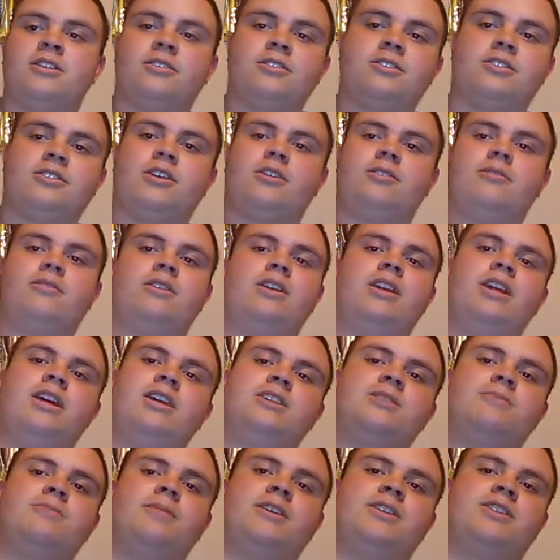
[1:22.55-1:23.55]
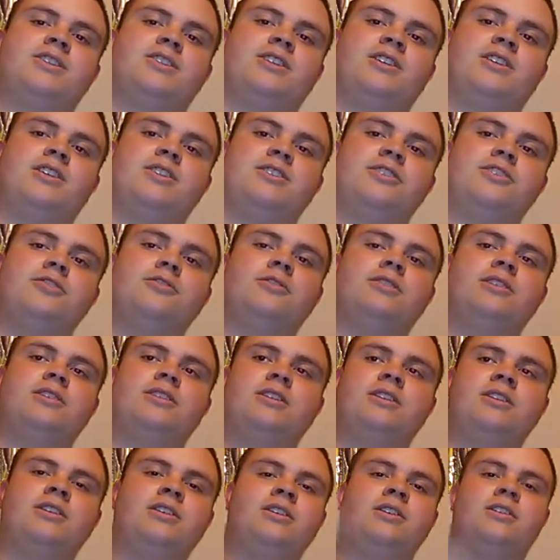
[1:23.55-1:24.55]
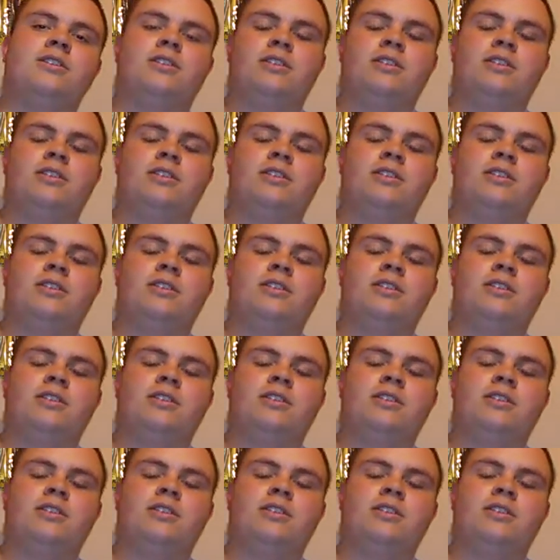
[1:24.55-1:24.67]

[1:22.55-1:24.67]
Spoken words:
So the next best thing to it